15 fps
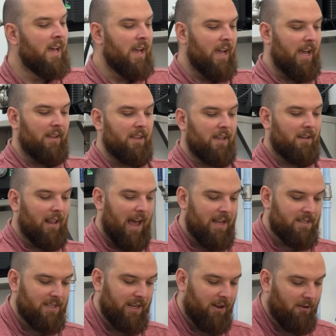And then
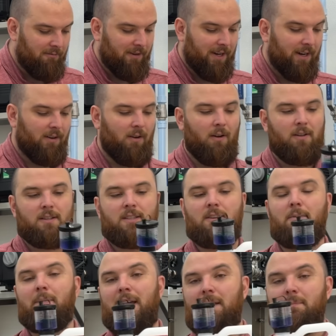lastly over here,
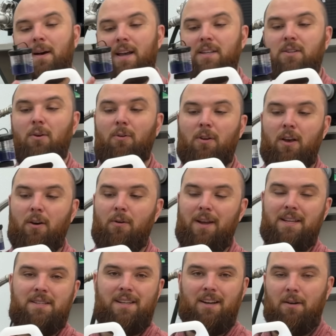also made by Tolco,
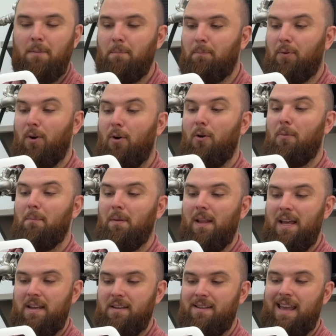is their Pro
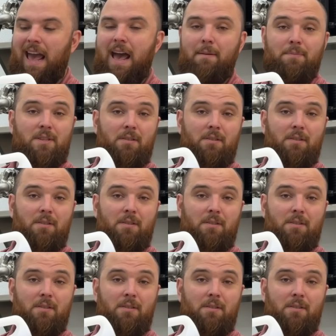Blend cap.